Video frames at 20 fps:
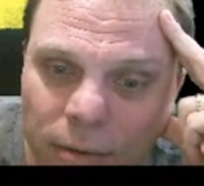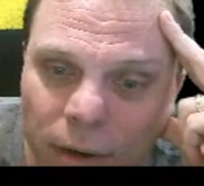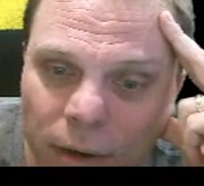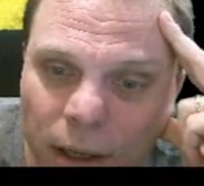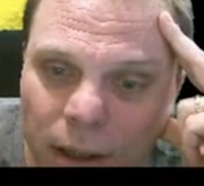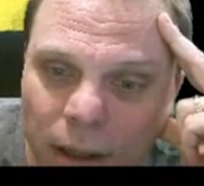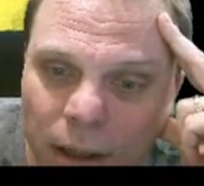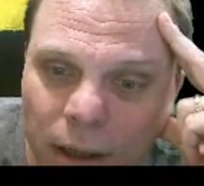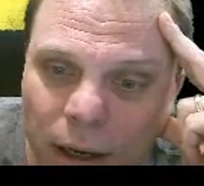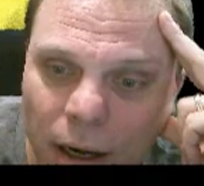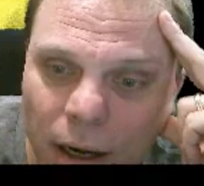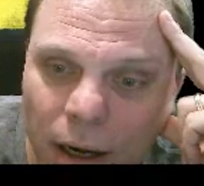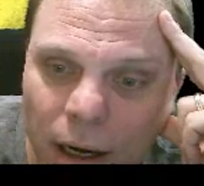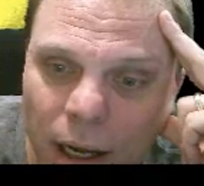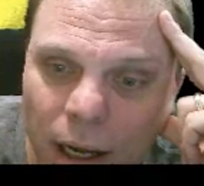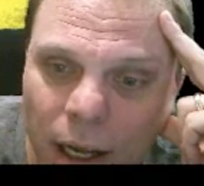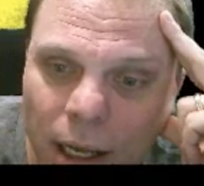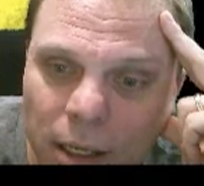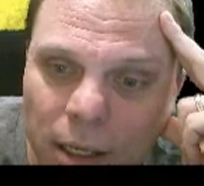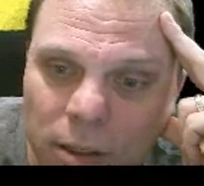written
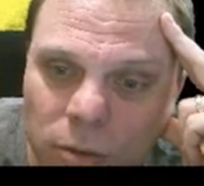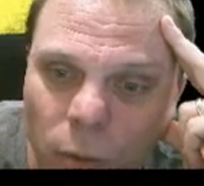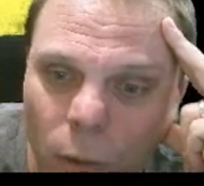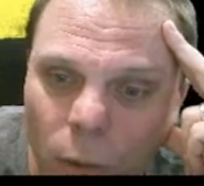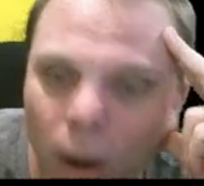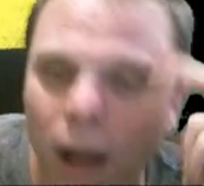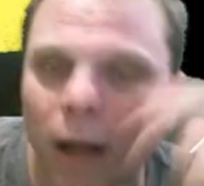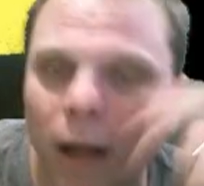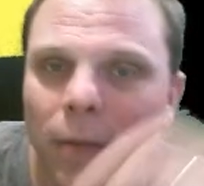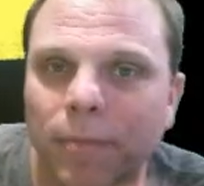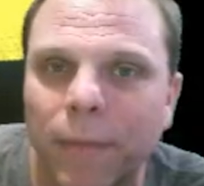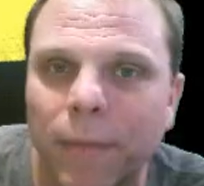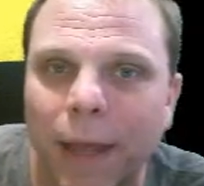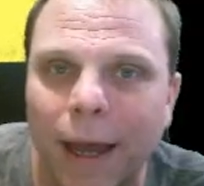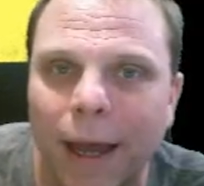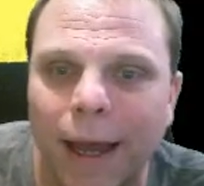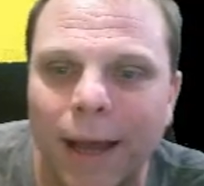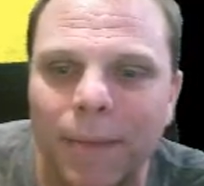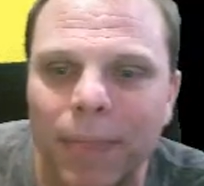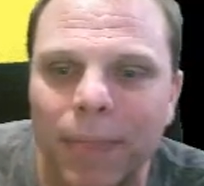there as well,
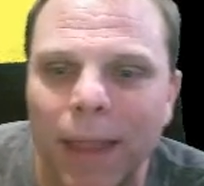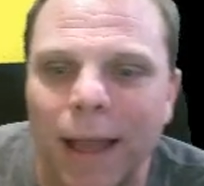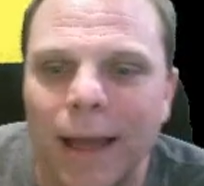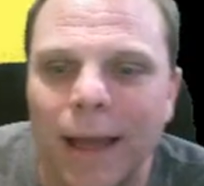okay?